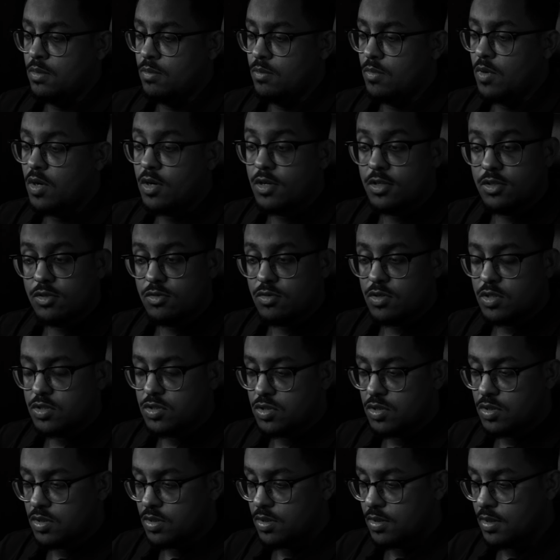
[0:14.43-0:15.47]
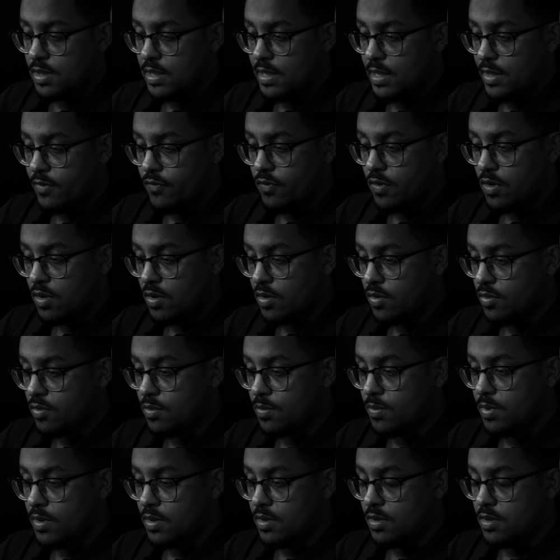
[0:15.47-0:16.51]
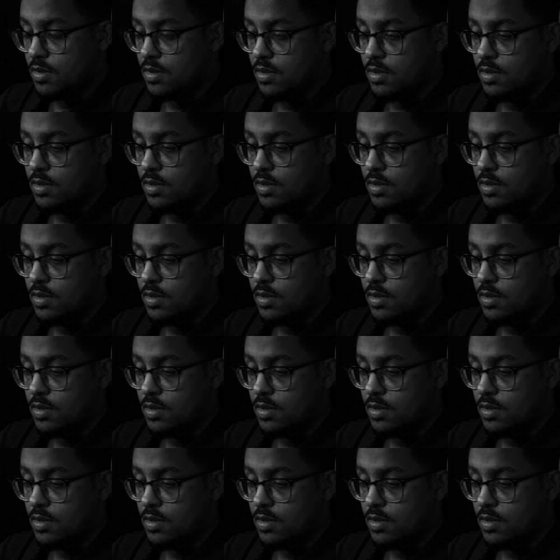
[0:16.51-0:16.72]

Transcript: market structure that I followed, but